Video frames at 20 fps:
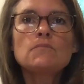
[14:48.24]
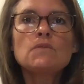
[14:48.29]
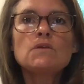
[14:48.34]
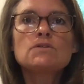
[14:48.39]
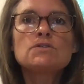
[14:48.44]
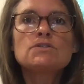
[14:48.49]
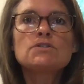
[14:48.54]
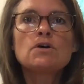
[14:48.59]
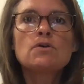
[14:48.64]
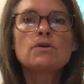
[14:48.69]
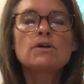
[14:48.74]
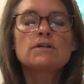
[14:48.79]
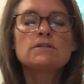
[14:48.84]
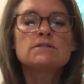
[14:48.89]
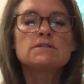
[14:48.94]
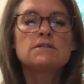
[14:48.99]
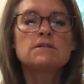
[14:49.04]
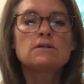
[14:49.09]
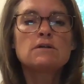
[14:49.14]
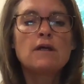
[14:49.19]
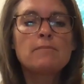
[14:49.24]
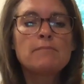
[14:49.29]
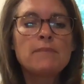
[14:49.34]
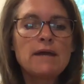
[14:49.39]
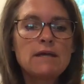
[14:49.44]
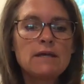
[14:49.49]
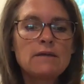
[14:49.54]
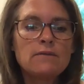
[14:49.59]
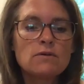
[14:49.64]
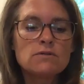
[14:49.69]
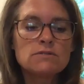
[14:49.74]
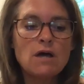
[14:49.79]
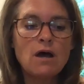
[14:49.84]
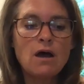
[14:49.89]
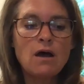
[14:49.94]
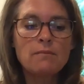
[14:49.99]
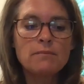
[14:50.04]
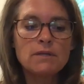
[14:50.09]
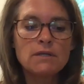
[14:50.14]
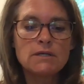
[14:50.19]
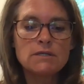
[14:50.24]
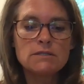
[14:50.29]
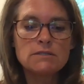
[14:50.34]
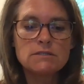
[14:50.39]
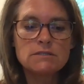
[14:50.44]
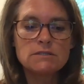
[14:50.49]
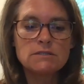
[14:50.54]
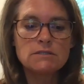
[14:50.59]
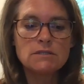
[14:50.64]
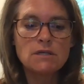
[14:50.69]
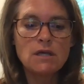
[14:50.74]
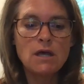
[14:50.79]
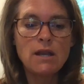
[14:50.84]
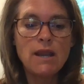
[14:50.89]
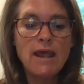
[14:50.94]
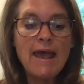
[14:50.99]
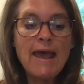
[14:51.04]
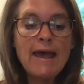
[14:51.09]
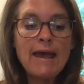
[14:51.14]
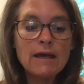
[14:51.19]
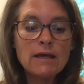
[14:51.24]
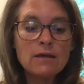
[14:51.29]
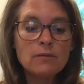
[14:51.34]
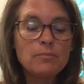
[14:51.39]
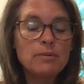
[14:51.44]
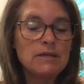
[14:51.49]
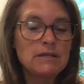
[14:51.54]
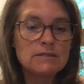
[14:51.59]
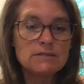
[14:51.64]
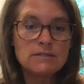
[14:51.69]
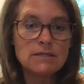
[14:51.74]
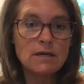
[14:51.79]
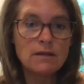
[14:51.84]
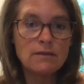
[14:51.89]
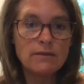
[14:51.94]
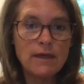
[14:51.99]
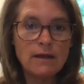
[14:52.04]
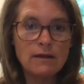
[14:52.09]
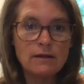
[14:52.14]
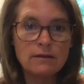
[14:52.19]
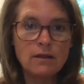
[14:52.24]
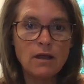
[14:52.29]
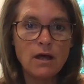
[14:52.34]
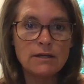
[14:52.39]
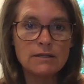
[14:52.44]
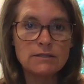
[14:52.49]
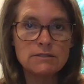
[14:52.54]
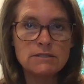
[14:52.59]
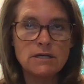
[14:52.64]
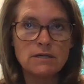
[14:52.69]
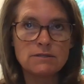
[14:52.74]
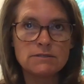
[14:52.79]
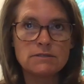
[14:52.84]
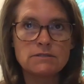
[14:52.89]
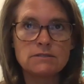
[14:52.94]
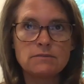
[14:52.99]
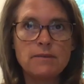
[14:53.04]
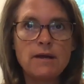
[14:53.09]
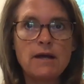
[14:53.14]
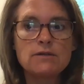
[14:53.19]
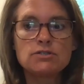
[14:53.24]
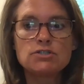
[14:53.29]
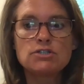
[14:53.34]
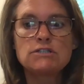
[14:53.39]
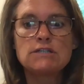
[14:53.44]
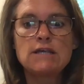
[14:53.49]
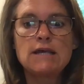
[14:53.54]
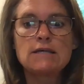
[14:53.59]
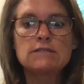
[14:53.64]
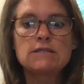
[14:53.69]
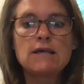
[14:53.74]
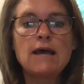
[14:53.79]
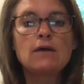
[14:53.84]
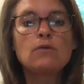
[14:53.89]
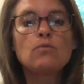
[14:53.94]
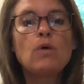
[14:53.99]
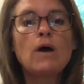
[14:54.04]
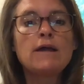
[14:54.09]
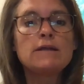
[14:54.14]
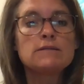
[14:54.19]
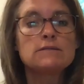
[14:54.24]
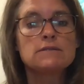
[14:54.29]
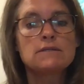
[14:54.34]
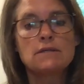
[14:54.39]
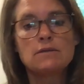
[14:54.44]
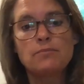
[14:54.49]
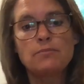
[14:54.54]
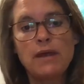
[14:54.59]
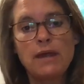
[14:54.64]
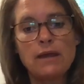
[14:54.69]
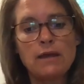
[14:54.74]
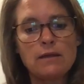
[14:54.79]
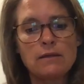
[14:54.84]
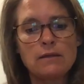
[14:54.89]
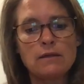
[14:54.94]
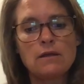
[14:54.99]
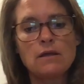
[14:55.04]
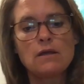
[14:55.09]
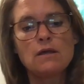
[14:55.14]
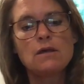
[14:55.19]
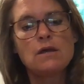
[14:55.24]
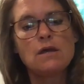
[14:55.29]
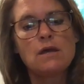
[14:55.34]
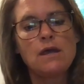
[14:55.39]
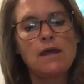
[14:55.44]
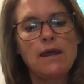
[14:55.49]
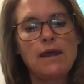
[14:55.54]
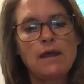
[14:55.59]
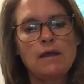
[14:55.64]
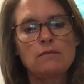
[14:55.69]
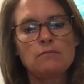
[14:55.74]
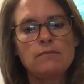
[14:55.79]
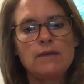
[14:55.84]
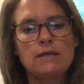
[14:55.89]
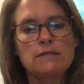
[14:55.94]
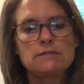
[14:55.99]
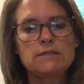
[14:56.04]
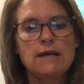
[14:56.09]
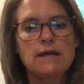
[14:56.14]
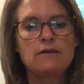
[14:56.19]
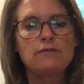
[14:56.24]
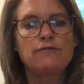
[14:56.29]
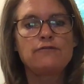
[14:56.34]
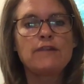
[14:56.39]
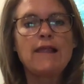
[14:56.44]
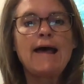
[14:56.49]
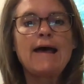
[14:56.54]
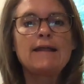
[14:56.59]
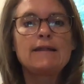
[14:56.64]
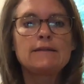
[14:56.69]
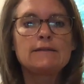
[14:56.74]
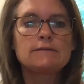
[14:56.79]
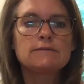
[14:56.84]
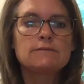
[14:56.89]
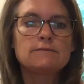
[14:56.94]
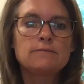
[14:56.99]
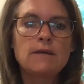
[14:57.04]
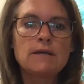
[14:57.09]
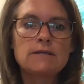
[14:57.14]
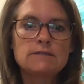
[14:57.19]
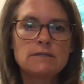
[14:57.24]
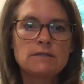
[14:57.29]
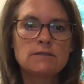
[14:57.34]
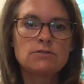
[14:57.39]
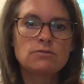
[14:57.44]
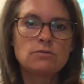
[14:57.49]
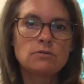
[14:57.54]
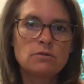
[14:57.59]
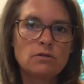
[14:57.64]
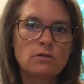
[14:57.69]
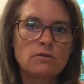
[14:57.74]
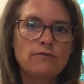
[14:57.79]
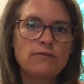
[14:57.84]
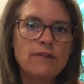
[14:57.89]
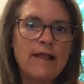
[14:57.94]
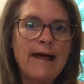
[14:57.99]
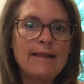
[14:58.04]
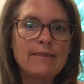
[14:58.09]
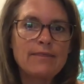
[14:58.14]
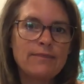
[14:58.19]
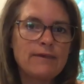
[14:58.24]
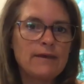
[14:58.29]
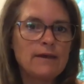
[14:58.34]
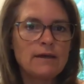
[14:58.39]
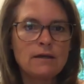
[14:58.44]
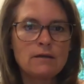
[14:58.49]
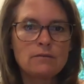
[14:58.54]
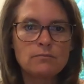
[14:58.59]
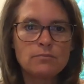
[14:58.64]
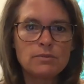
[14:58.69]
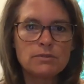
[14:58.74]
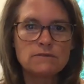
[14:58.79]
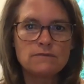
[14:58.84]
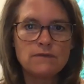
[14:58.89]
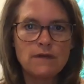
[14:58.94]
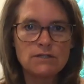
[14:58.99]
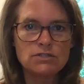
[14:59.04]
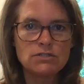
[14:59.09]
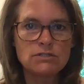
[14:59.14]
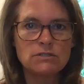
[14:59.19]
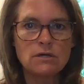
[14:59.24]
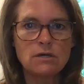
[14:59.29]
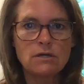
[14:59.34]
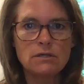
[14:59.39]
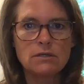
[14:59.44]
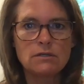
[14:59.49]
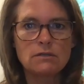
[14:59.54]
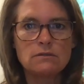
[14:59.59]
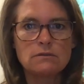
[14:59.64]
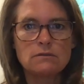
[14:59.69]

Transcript: So consider making those an egg pizza that Alana tells us about. She takes egg whites in a pan and makes like a flat makes it into a little flat thing and puts veggies on it.